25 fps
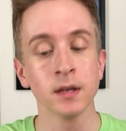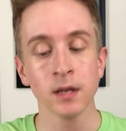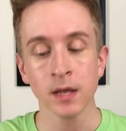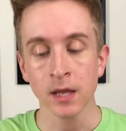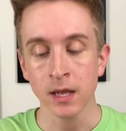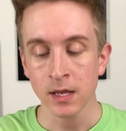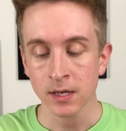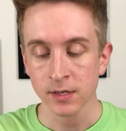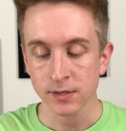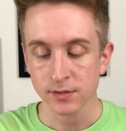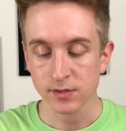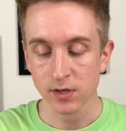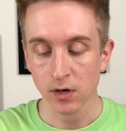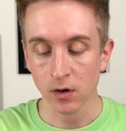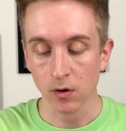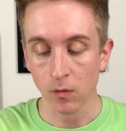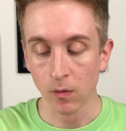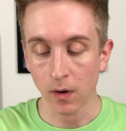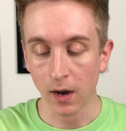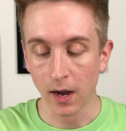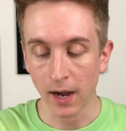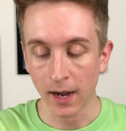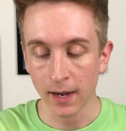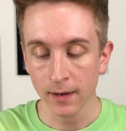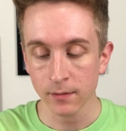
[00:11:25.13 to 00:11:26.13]
so
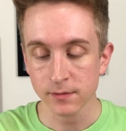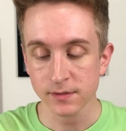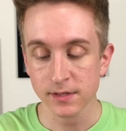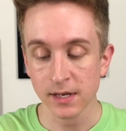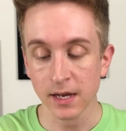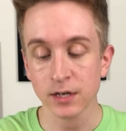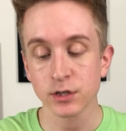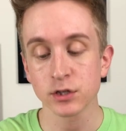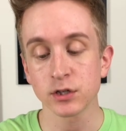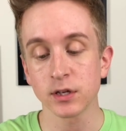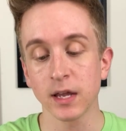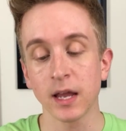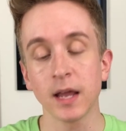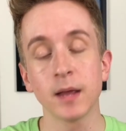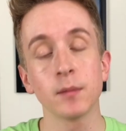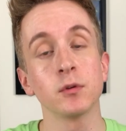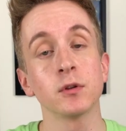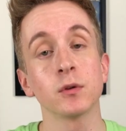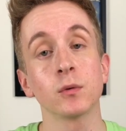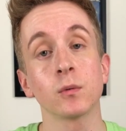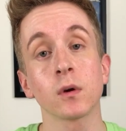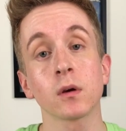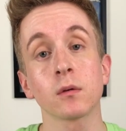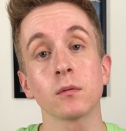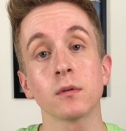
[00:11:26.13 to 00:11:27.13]
I was actually able to
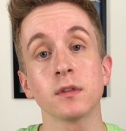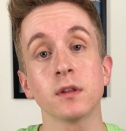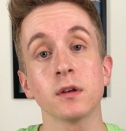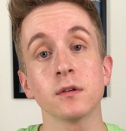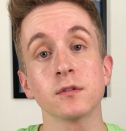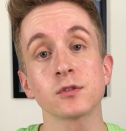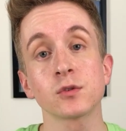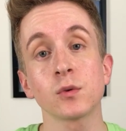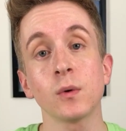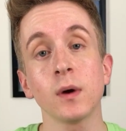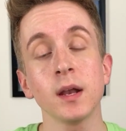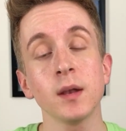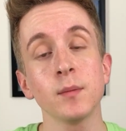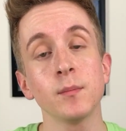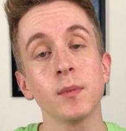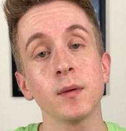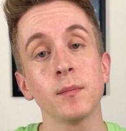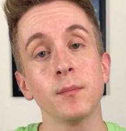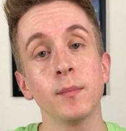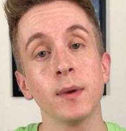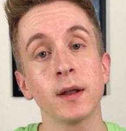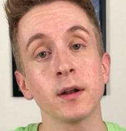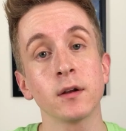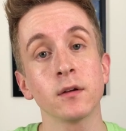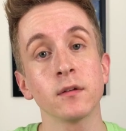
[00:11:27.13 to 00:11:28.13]
work with those quite a bit
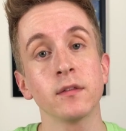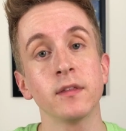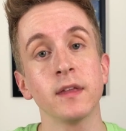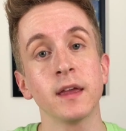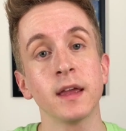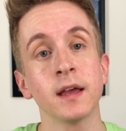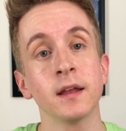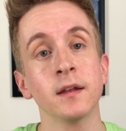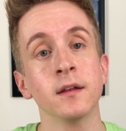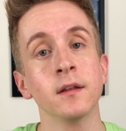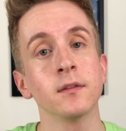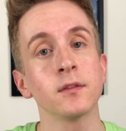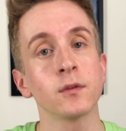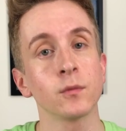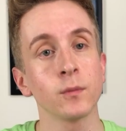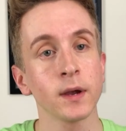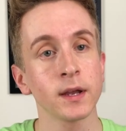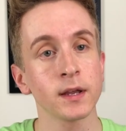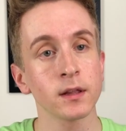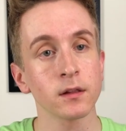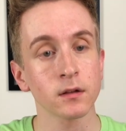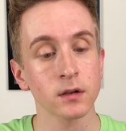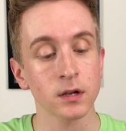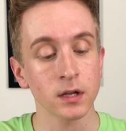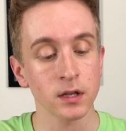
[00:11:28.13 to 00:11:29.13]
better than the
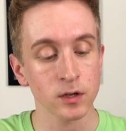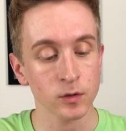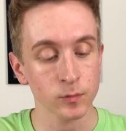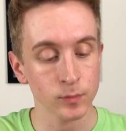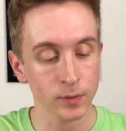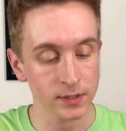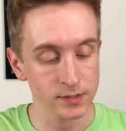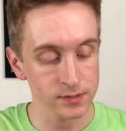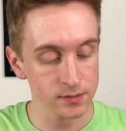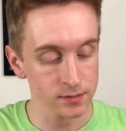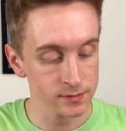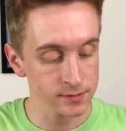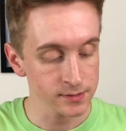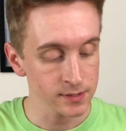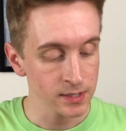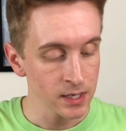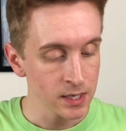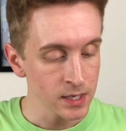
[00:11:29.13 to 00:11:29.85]
regular colored pencils.